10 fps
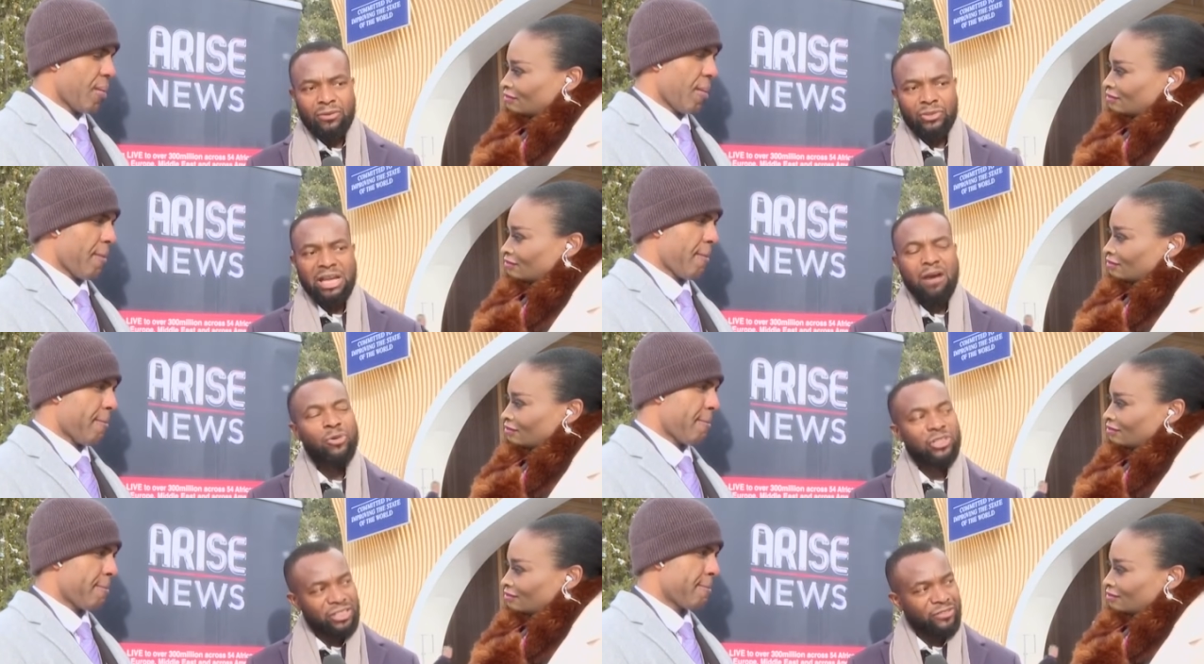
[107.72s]
Speaker 1: was how
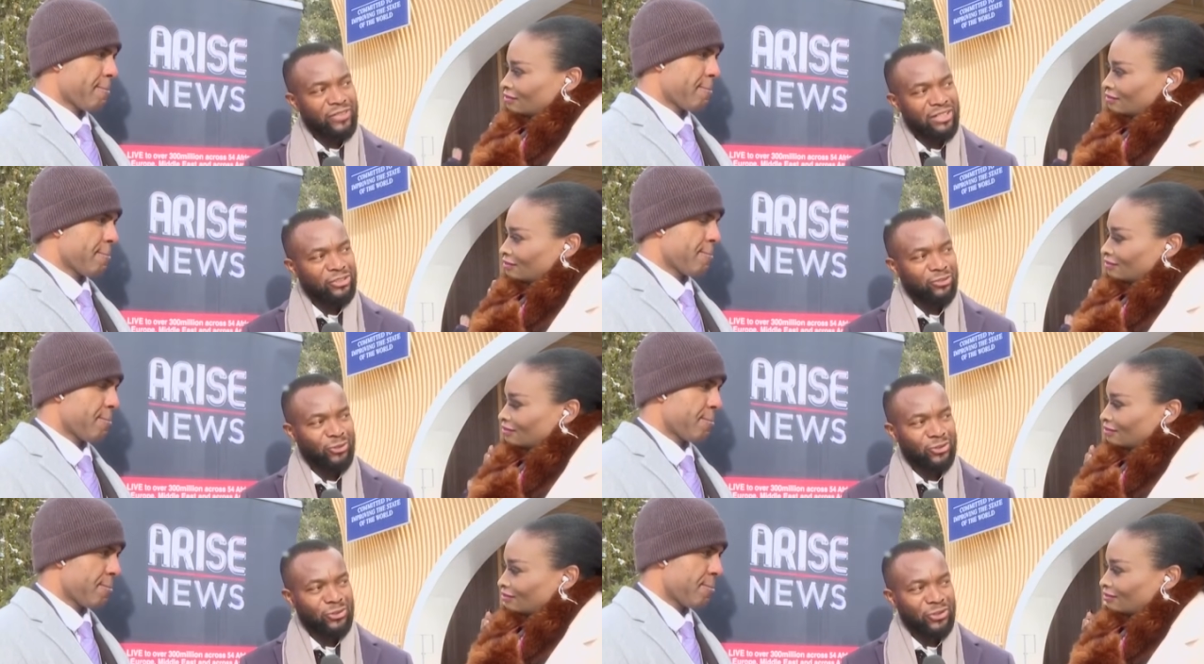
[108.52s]
much innovation
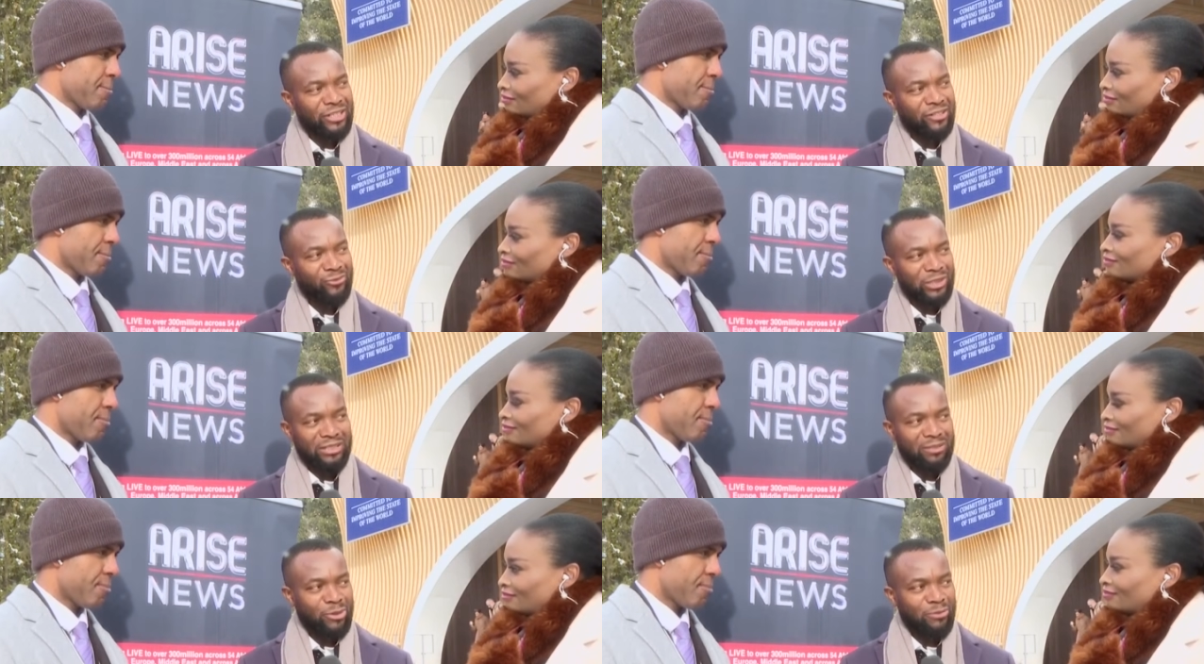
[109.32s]
was going on
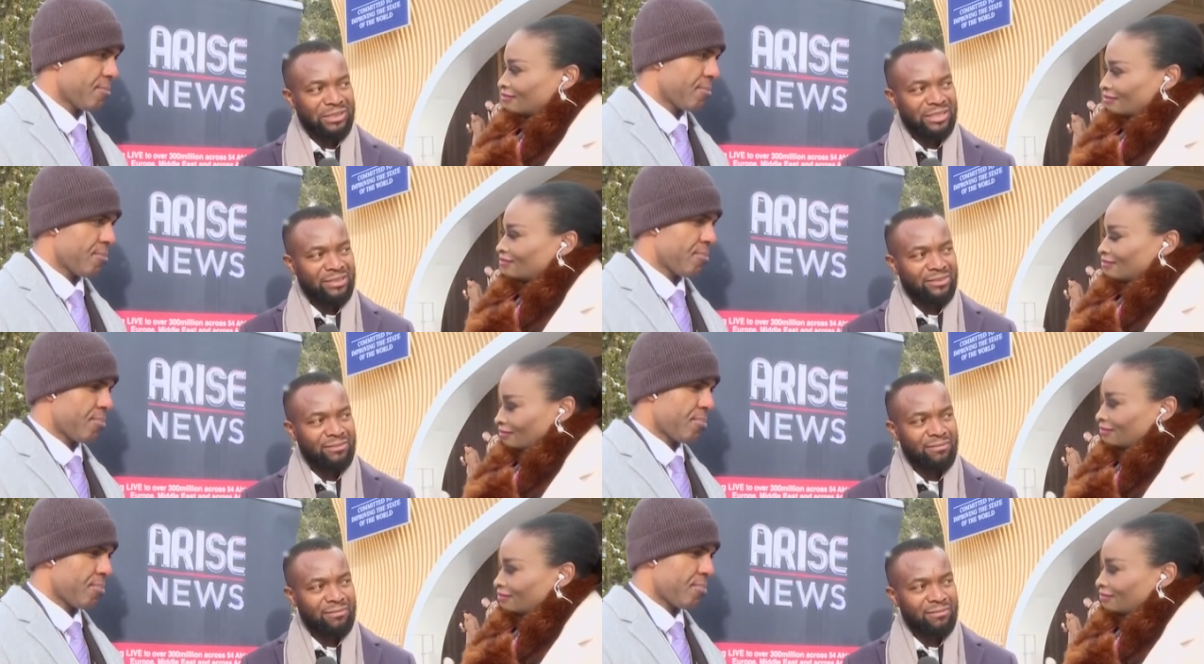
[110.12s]
within the public sector.